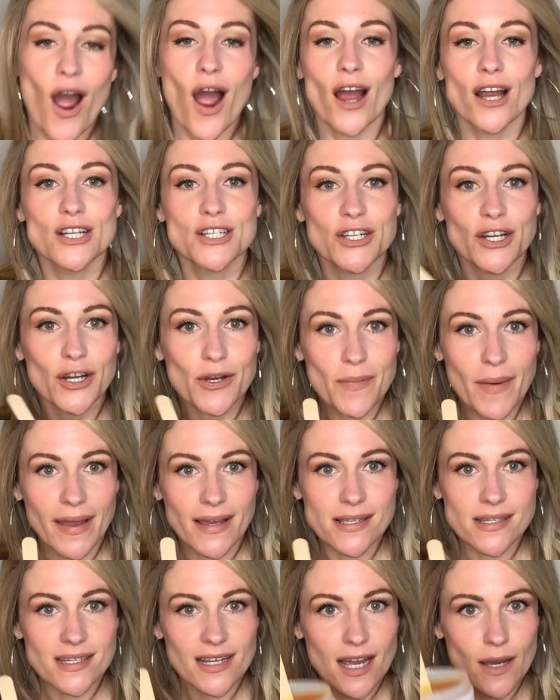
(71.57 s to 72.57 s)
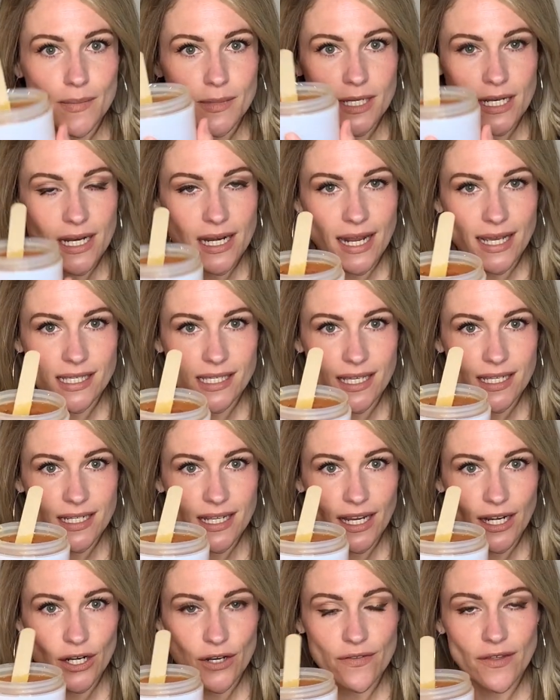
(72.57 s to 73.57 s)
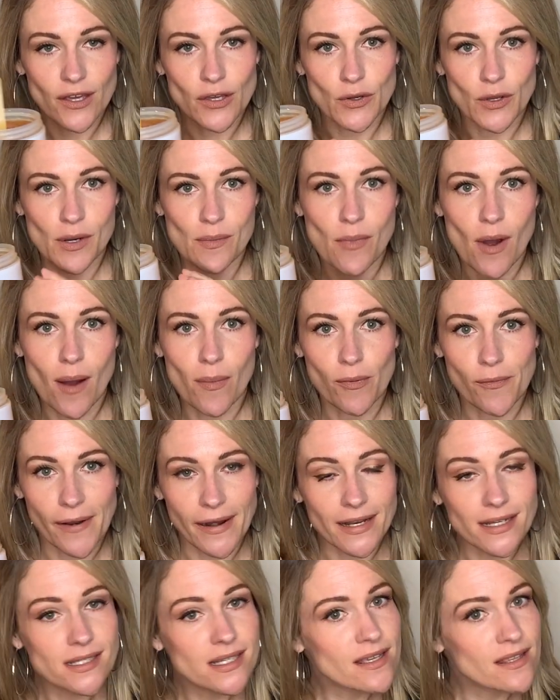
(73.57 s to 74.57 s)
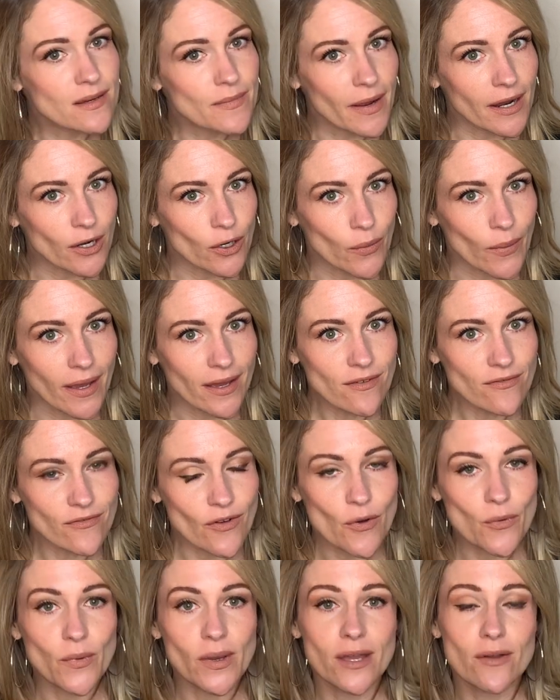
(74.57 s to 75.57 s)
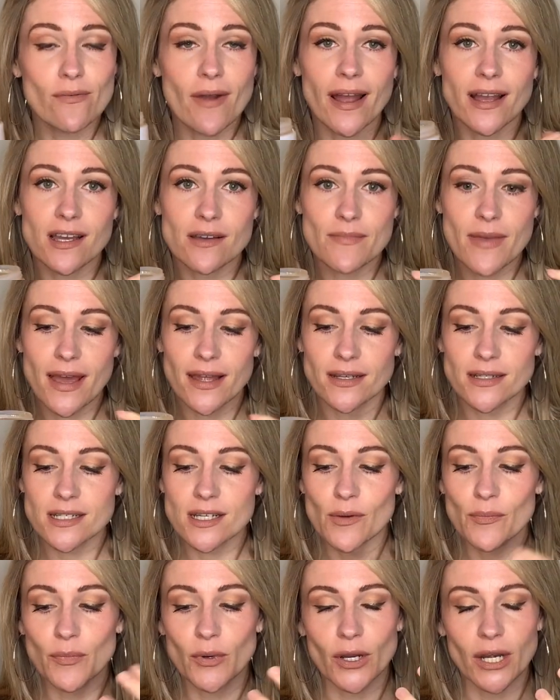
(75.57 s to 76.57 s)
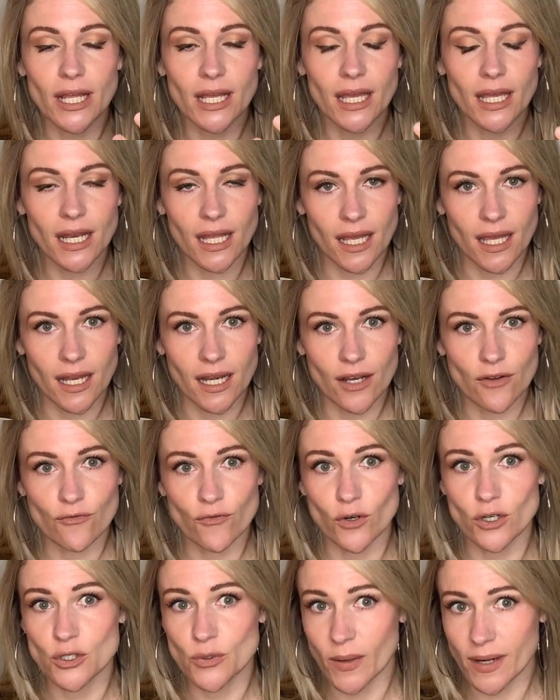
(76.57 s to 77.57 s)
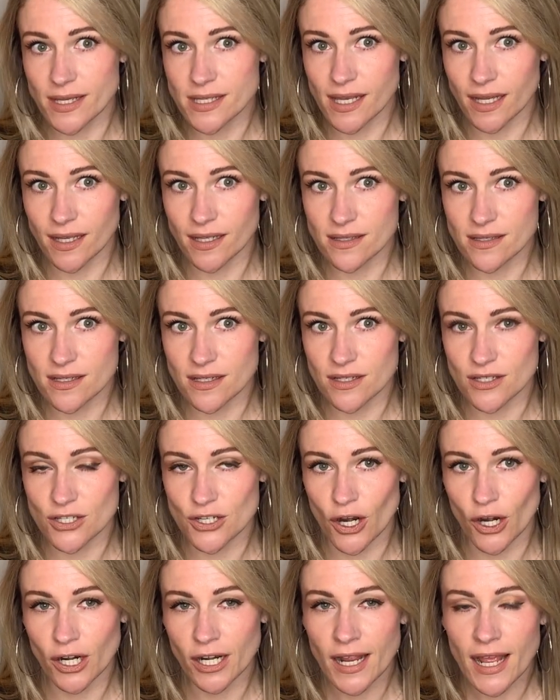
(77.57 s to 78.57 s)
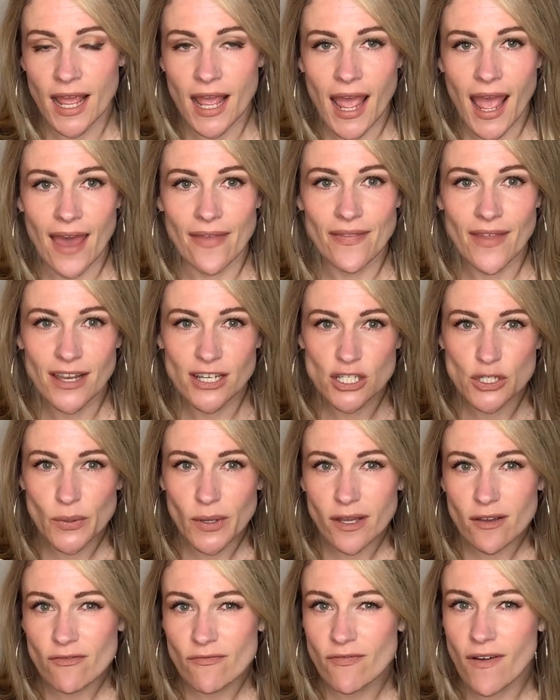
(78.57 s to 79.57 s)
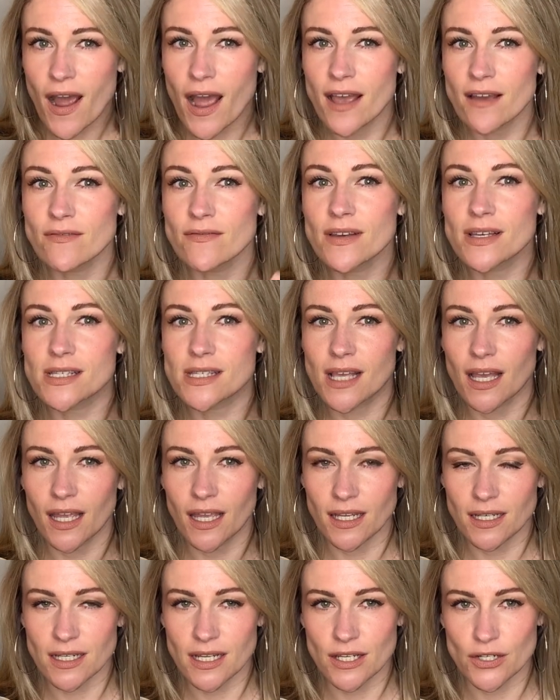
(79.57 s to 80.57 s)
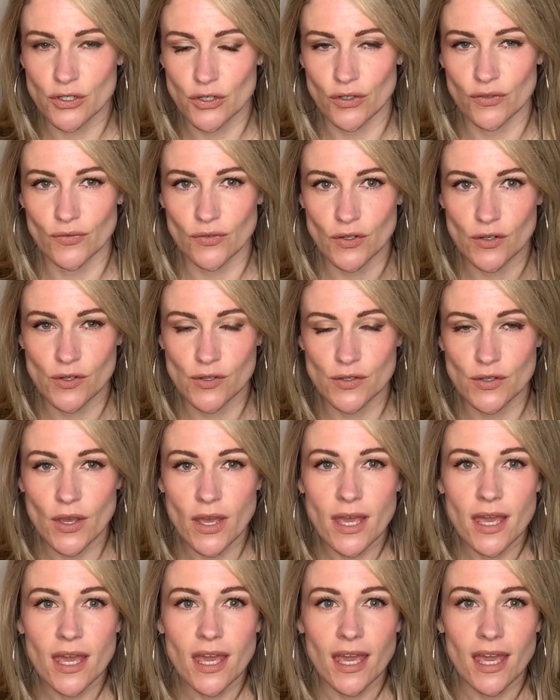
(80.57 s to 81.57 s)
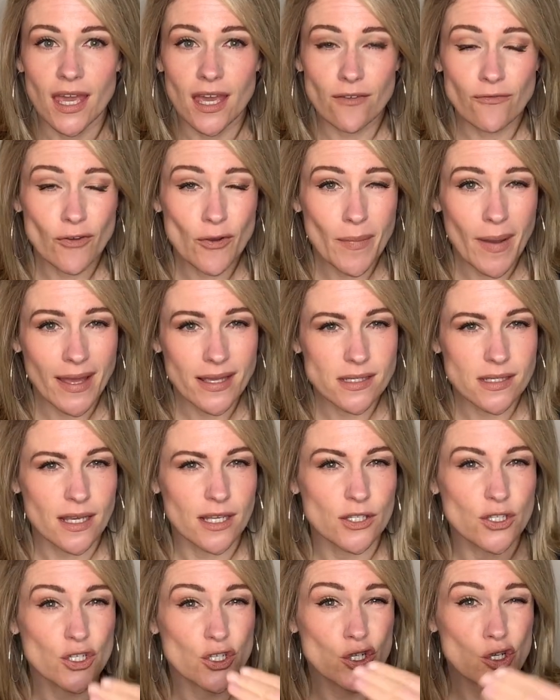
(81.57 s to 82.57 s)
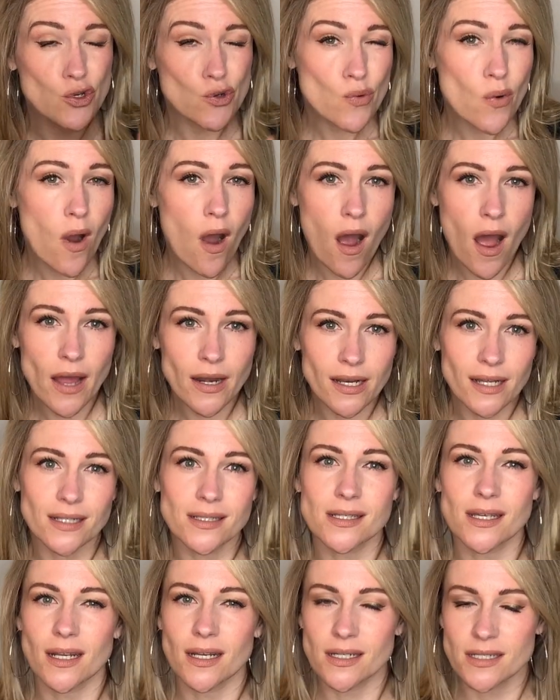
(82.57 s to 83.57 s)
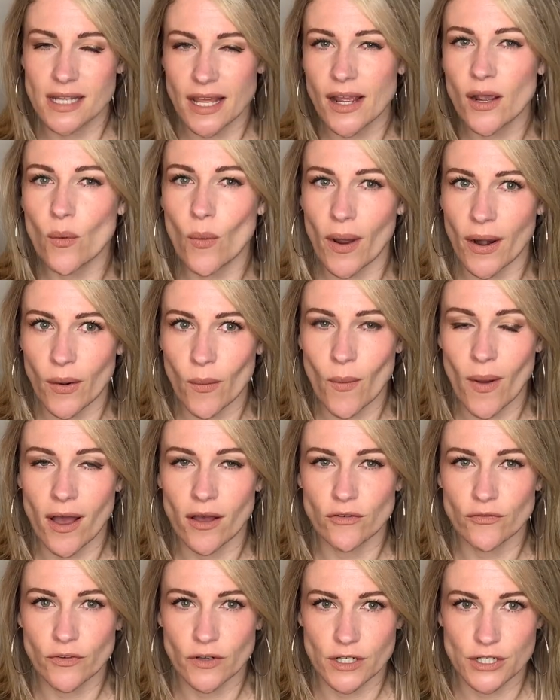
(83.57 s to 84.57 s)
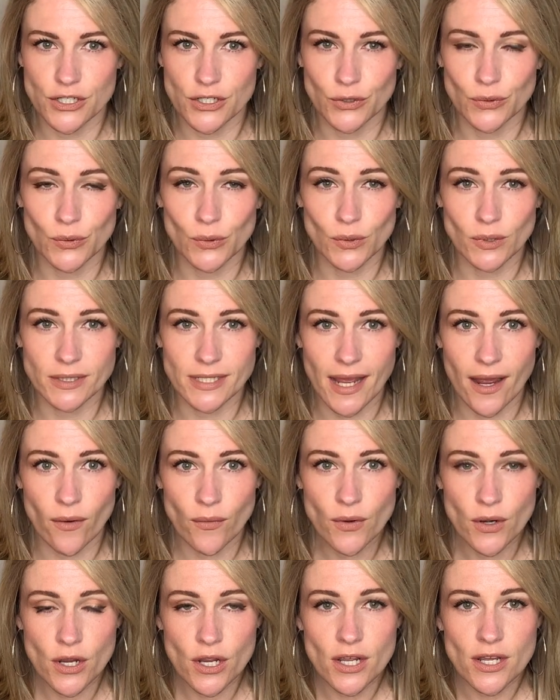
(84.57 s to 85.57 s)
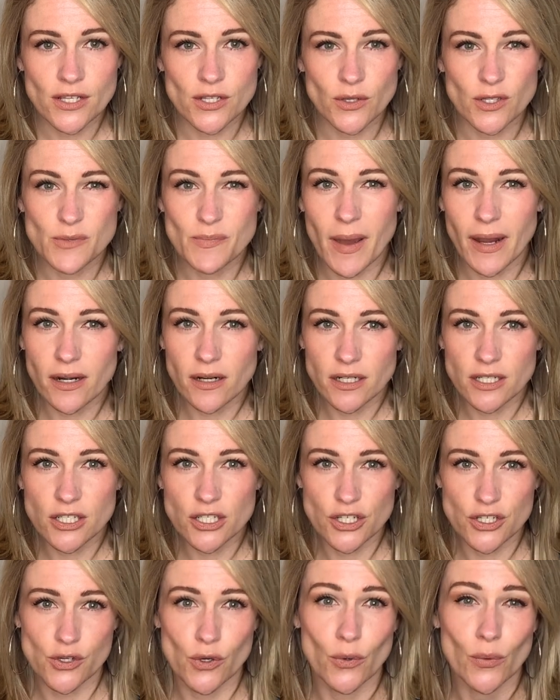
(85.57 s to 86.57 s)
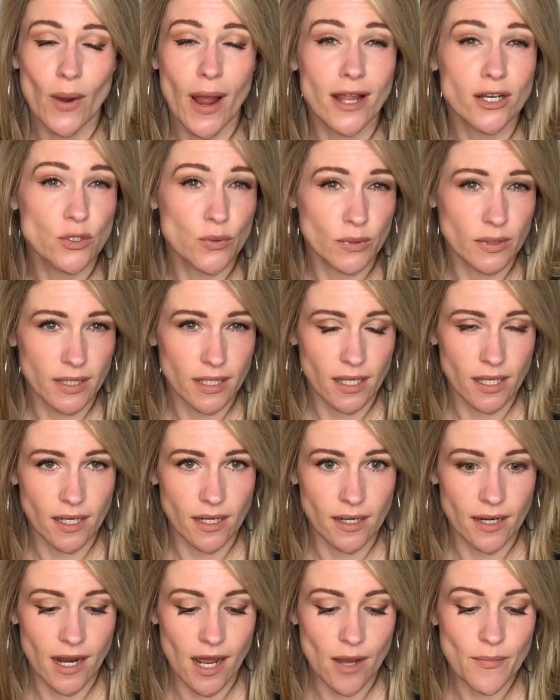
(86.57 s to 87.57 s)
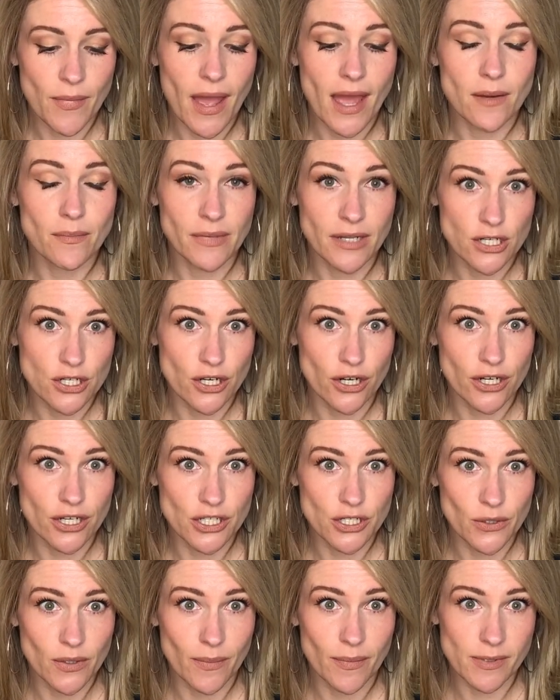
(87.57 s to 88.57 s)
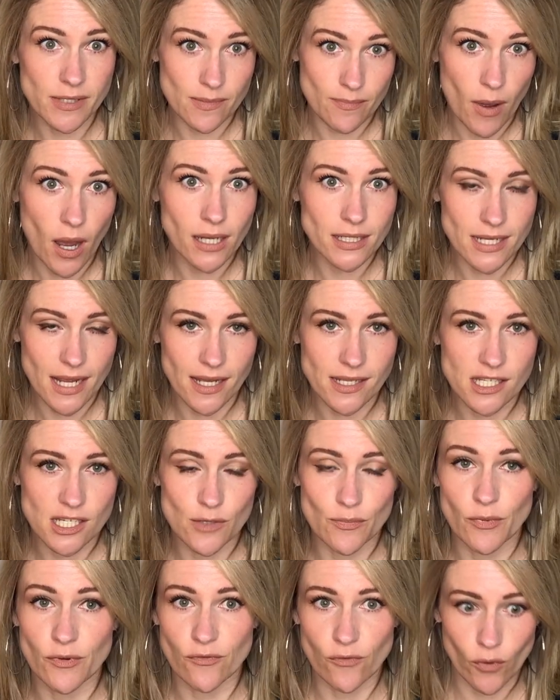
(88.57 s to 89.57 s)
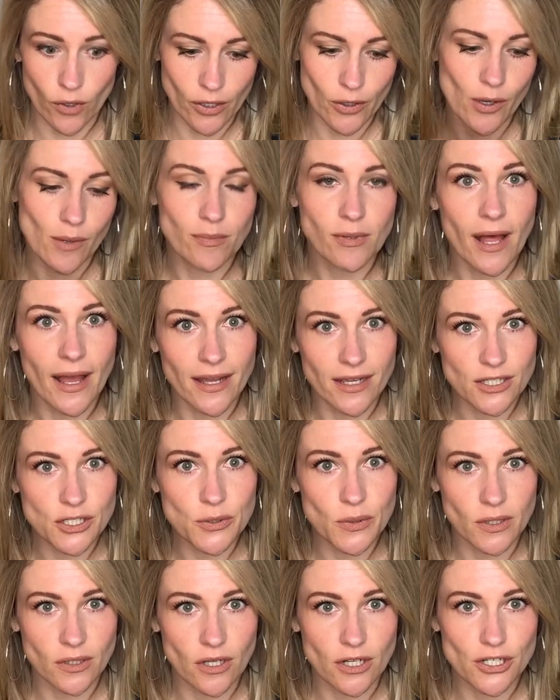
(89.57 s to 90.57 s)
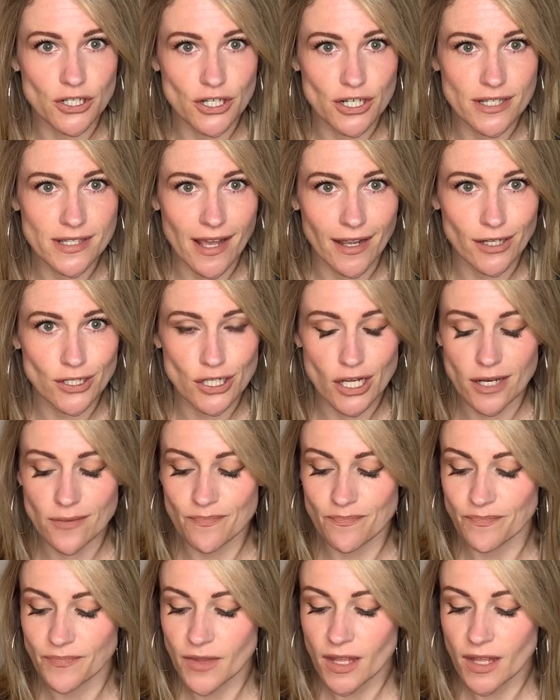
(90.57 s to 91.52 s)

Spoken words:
Our sugar paste comes in a nice container that you can pop right into the microwave. We recommend putting it in for 20 seconds to start and then doing 5-second intervals. If your paste gets too hot, it's going to take quite a while for it to cool down. So it's better to just gradually heat it up and be sure to do a spot test before you apply it to a larger section.